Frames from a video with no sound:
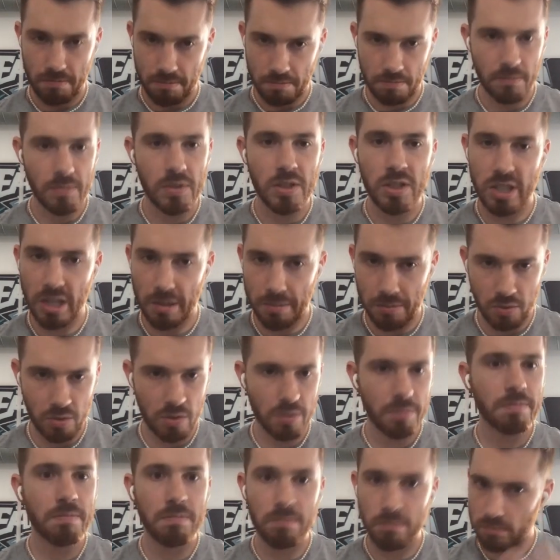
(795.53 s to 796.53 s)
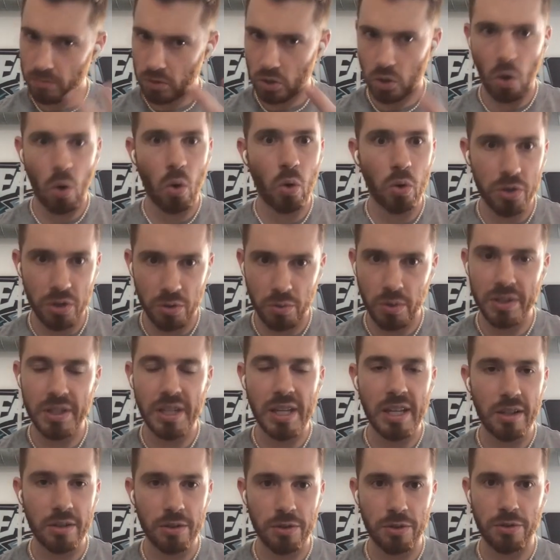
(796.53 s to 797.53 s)
Similar goal to what the
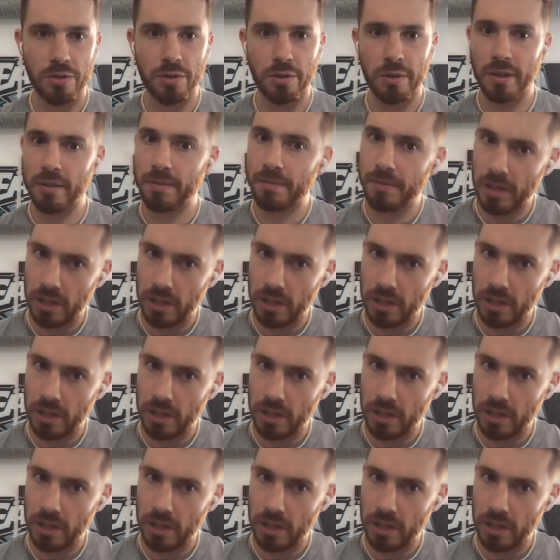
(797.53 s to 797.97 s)
Eagles are doing.